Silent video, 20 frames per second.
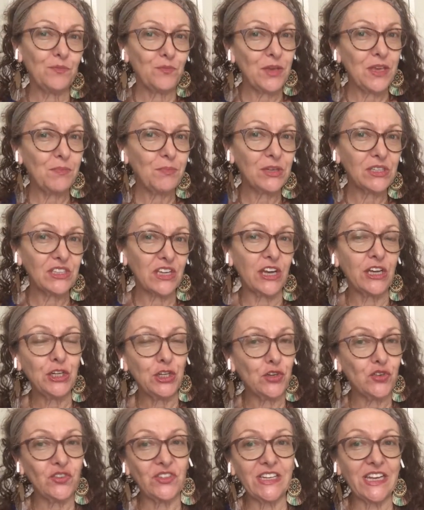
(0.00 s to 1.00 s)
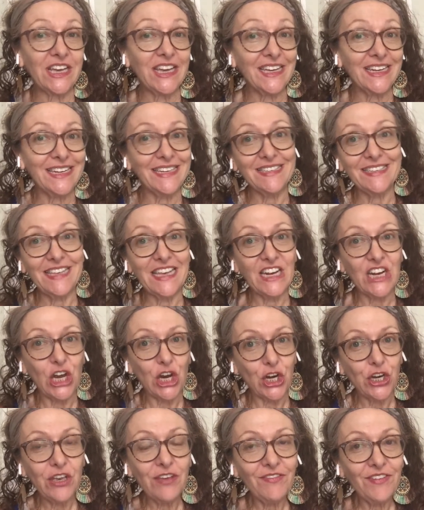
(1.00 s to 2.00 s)
people to understand is that
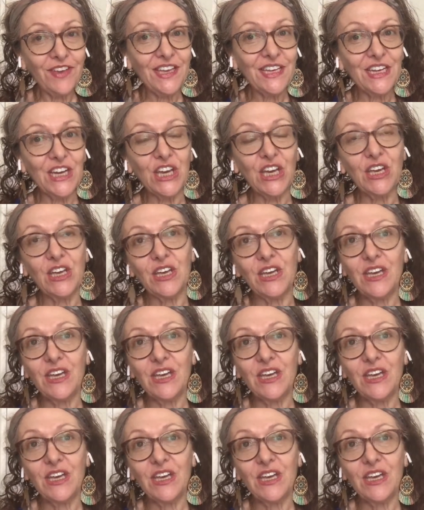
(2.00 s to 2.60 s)
Ayurveda